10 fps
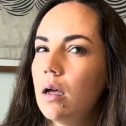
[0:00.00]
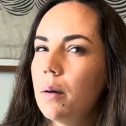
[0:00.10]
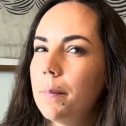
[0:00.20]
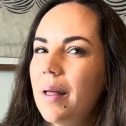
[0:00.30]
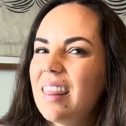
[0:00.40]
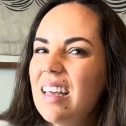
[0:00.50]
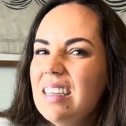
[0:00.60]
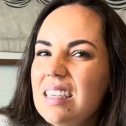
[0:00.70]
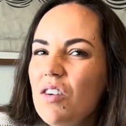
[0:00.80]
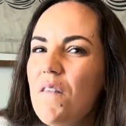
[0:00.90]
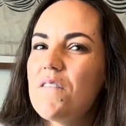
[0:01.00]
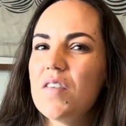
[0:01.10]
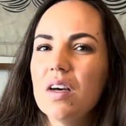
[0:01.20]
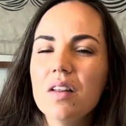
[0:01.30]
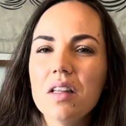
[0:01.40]
but things still
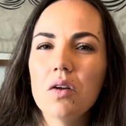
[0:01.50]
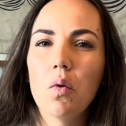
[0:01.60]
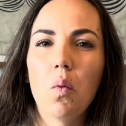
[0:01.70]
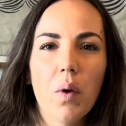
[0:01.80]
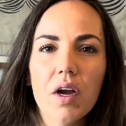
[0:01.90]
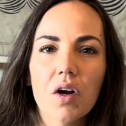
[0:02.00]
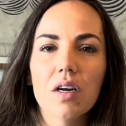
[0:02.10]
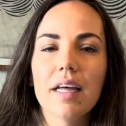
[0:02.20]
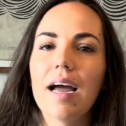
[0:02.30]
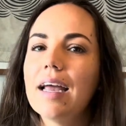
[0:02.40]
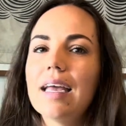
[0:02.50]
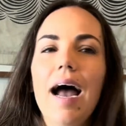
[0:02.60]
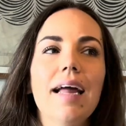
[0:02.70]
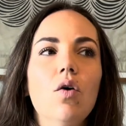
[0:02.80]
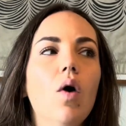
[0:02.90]
feel a little weird. Like
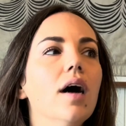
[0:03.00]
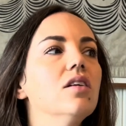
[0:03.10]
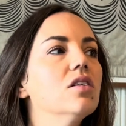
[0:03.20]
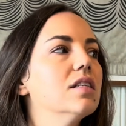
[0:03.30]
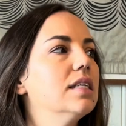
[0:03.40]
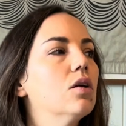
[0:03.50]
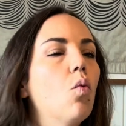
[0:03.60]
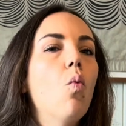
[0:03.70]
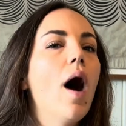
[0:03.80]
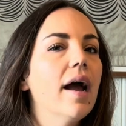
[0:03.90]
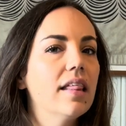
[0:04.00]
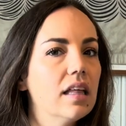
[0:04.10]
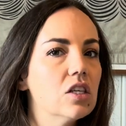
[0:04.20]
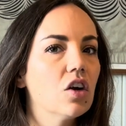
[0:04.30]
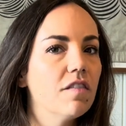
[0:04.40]
I don't understand why
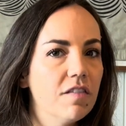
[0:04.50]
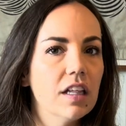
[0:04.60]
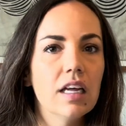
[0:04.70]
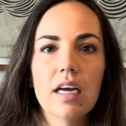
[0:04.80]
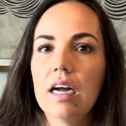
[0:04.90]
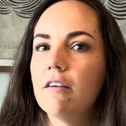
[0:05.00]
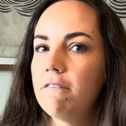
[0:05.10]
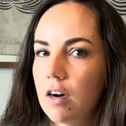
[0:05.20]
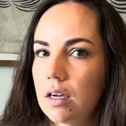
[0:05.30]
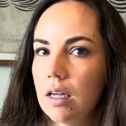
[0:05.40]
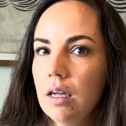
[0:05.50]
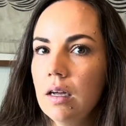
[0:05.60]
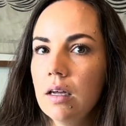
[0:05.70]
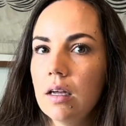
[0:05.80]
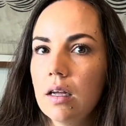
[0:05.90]
things are feeling kind of funky,
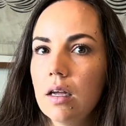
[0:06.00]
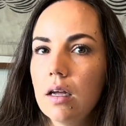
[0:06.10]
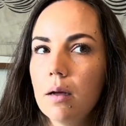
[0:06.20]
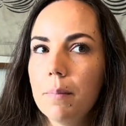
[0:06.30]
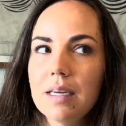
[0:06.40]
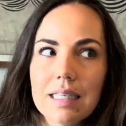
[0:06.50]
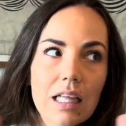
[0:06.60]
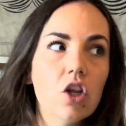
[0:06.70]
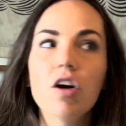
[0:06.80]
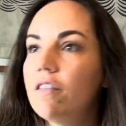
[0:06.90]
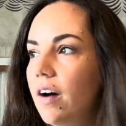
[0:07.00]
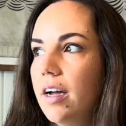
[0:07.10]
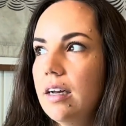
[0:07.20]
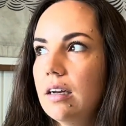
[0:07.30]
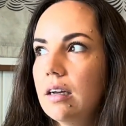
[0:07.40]
because they look
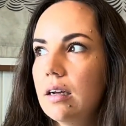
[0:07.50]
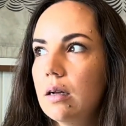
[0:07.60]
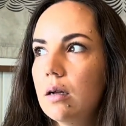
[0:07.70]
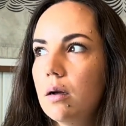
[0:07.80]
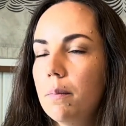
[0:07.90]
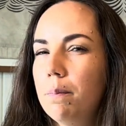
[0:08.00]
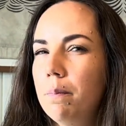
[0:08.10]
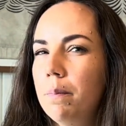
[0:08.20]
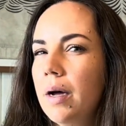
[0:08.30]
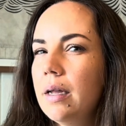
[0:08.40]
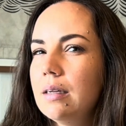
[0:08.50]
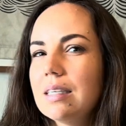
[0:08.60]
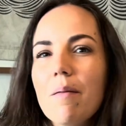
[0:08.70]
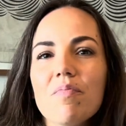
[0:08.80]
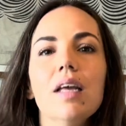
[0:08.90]
fine, but
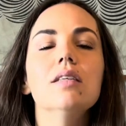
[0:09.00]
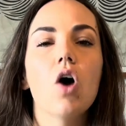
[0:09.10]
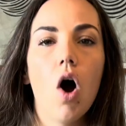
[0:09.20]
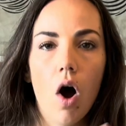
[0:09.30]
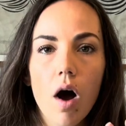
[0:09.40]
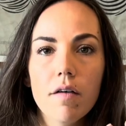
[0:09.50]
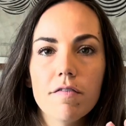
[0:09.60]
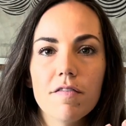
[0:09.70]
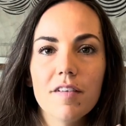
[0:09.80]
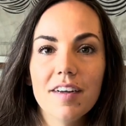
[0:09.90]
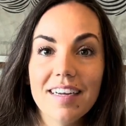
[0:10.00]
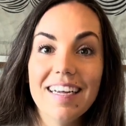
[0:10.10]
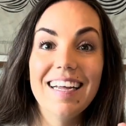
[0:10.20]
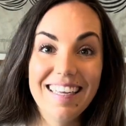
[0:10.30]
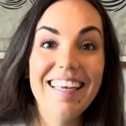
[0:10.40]
something's off.
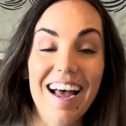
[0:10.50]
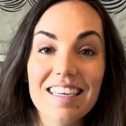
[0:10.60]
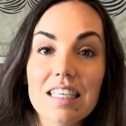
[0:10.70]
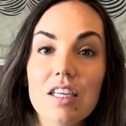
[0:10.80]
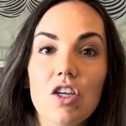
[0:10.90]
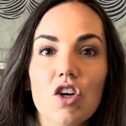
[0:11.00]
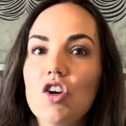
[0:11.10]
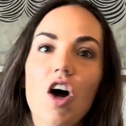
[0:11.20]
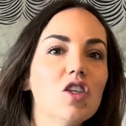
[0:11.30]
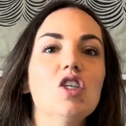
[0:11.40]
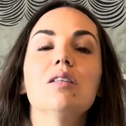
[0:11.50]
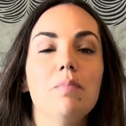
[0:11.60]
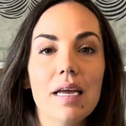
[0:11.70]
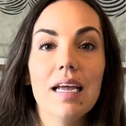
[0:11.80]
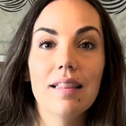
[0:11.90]
Yes, you're not just
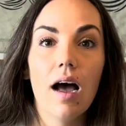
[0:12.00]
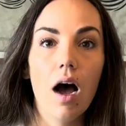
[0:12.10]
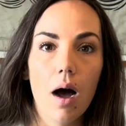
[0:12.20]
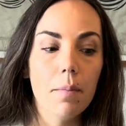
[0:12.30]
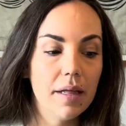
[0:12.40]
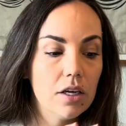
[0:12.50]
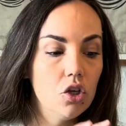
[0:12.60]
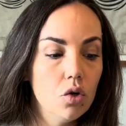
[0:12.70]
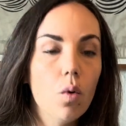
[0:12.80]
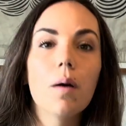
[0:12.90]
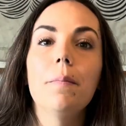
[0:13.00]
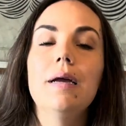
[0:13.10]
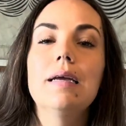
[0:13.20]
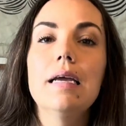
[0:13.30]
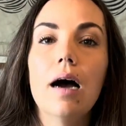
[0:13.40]
making that up. Like you are
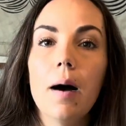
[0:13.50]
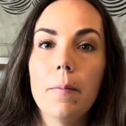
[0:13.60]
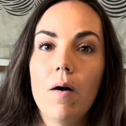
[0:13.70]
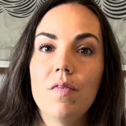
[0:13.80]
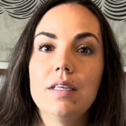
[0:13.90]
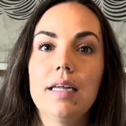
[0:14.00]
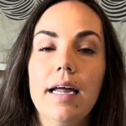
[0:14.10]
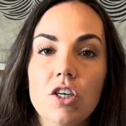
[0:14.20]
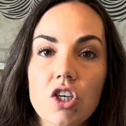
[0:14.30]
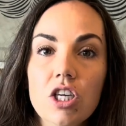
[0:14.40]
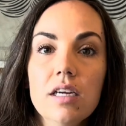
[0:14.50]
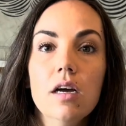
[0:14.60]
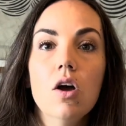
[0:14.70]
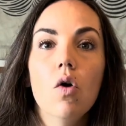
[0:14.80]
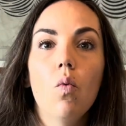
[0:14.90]
picking up on this energy
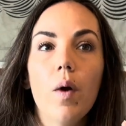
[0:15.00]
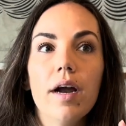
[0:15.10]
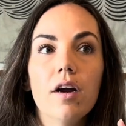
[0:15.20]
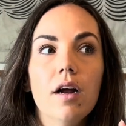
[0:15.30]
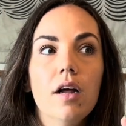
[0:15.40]
where